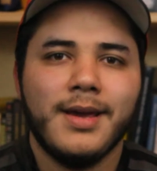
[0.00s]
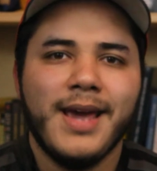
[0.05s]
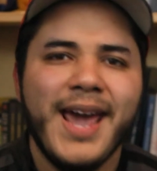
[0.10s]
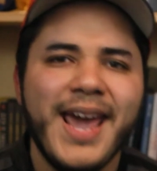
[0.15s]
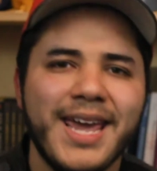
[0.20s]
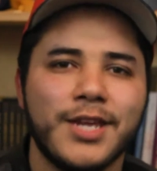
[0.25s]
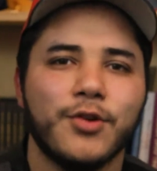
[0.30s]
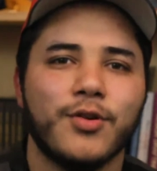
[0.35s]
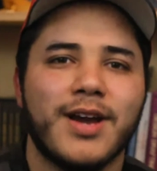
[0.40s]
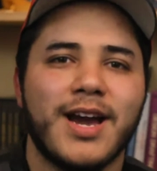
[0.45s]

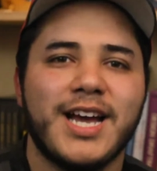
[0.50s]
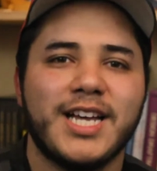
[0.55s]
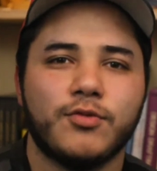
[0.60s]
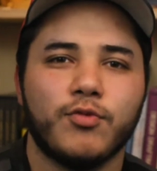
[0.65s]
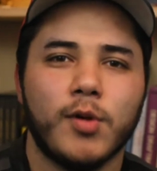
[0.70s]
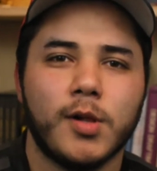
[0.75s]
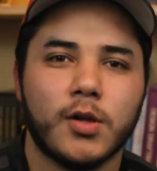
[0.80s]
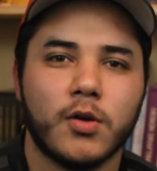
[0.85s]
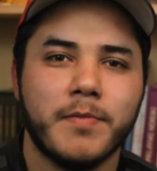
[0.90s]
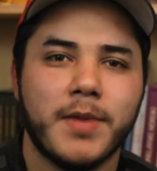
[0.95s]
Hey you guys,
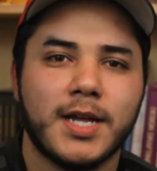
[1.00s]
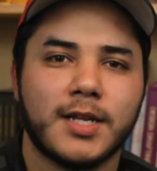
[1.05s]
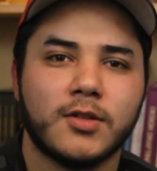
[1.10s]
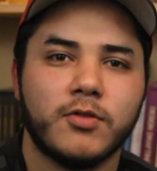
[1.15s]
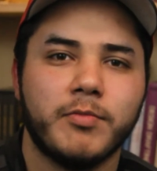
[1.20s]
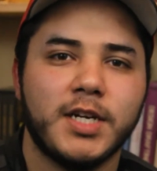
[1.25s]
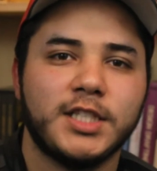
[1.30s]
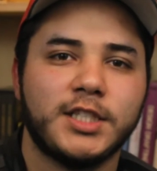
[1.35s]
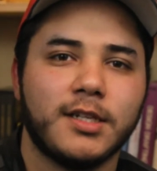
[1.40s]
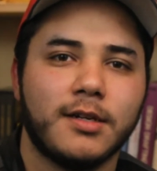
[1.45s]
welcome back
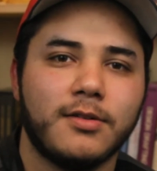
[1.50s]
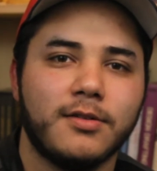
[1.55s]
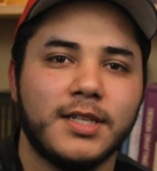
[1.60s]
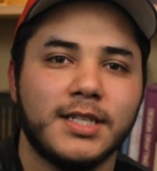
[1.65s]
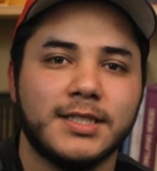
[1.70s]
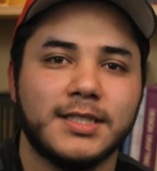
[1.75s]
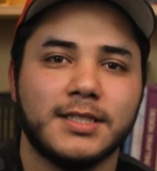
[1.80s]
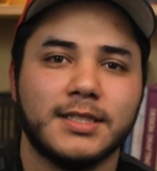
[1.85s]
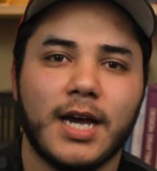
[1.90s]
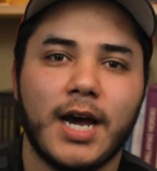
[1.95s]
to my channel.
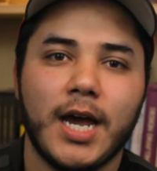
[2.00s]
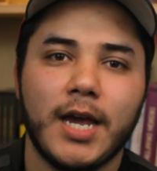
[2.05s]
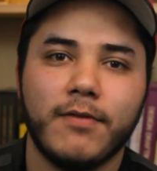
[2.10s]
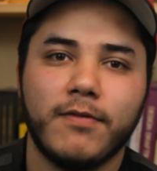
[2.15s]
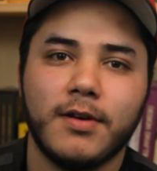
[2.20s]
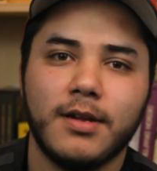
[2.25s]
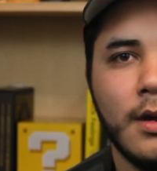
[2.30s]
This is Ivan.